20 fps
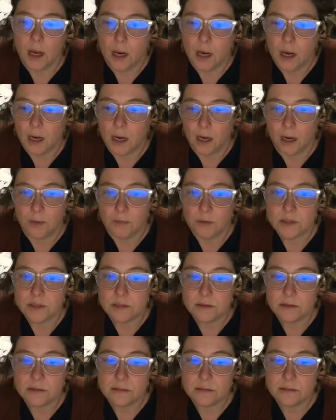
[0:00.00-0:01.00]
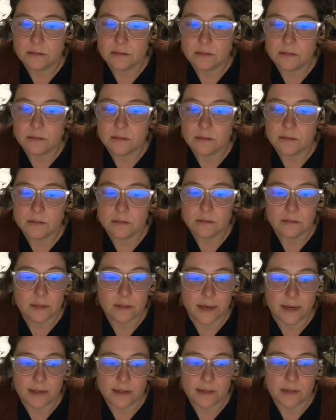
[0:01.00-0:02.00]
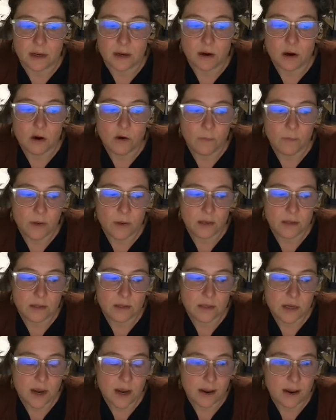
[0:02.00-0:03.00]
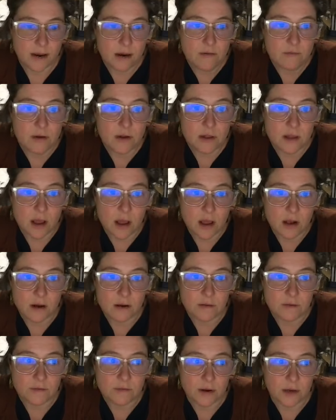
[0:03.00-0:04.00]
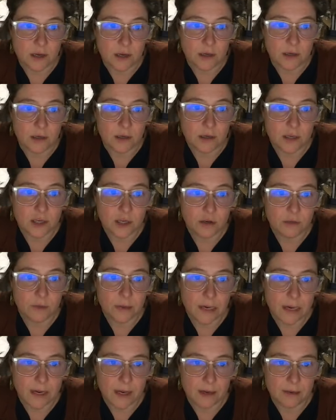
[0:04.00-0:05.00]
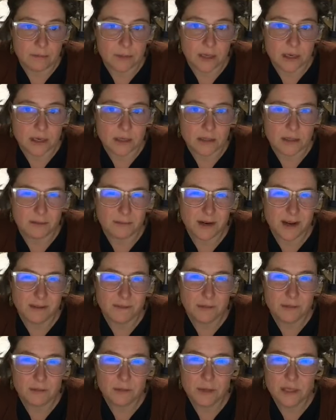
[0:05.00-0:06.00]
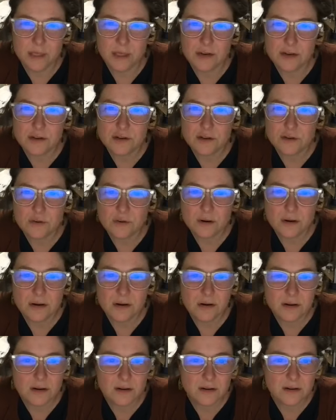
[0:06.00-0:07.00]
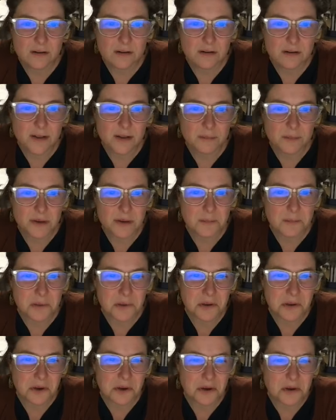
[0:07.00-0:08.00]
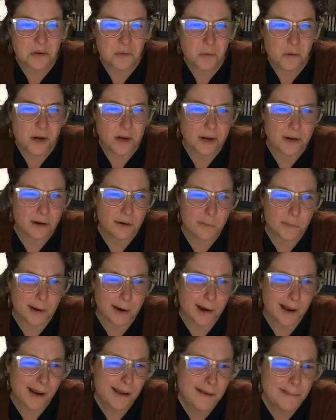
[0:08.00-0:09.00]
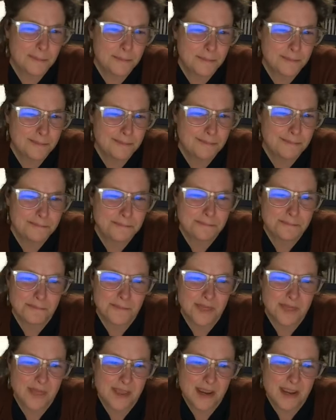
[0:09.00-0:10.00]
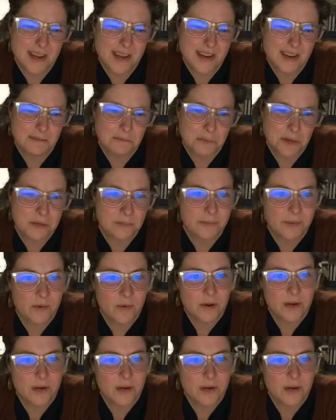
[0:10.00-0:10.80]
I was, like I said, hoping to have a lot of Q&A because I'm never really sure that people are going to want to hear what I'm thinking people